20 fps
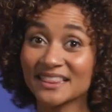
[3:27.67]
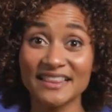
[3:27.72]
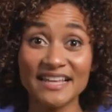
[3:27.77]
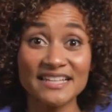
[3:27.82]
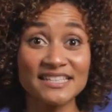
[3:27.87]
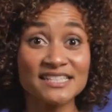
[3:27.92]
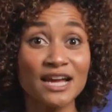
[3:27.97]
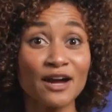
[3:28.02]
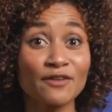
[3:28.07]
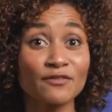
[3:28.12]

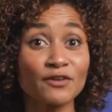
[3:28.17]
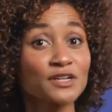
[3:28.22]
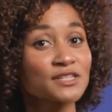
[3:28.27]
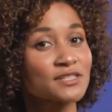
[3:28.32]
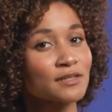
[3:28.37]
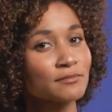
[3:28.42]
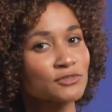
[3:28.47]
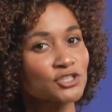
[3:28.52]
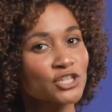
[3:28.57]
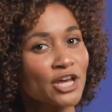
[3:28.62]
let's cover
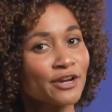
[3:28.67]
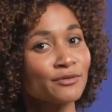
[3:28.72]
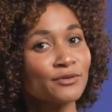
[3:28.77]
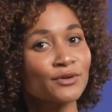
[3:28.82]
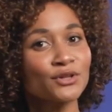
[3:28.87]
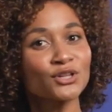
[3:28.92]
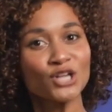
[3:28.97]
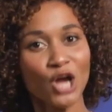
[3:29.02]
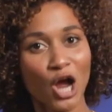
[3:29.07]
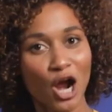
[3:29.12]
some
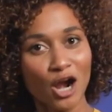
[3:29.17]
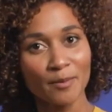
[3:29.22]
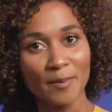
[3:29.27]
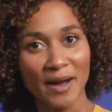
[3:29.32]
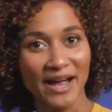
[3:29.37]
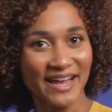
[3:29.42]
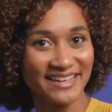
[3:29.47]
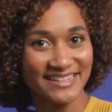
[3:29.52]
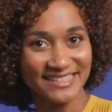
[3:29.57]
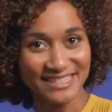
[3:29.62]
general car
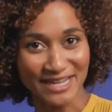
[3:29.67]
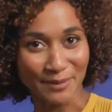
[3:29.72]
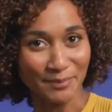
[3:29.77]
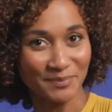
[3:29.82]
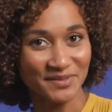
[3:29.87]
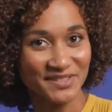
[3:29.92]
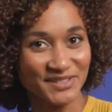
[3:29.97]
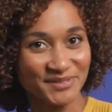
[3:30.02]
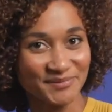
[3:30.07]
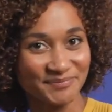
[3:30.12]
buying
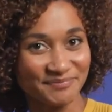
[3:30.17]
tips.